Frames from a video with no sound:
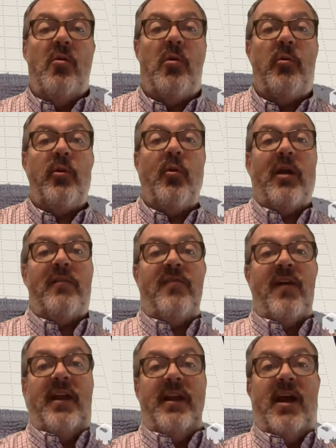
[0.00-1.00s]
What we want to
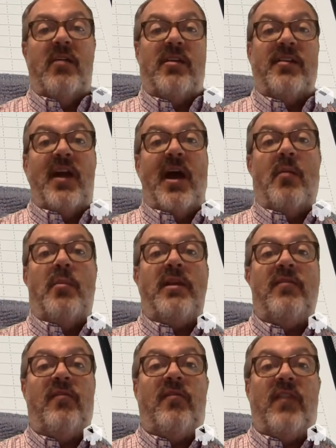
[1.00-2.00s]
find out is how
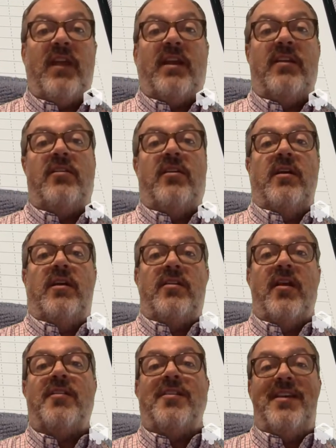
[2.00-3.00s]
many feet
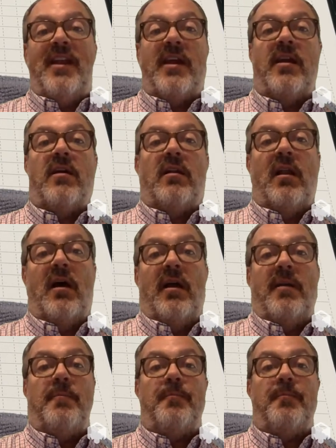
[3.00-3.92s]
does Nick climb?